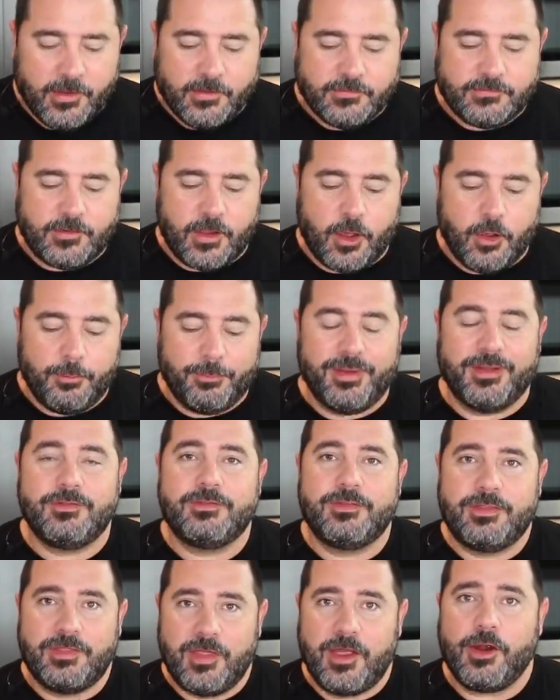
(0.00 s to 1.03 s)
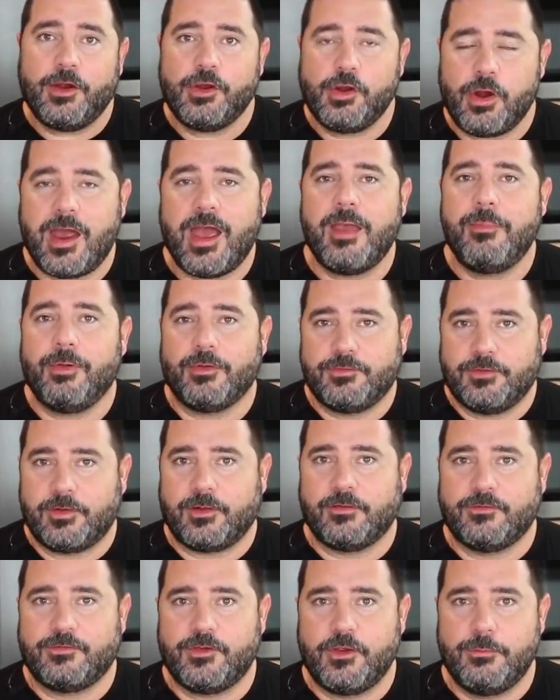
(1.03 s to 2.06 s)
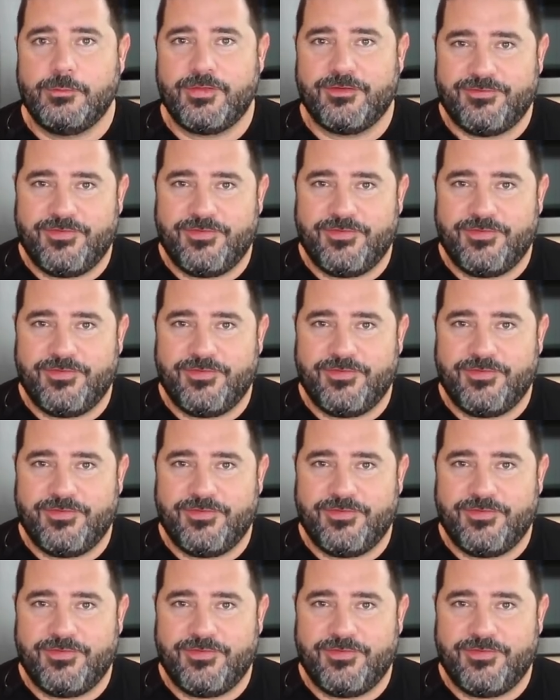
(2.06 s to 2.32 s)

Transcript: So, but there you're able to consume the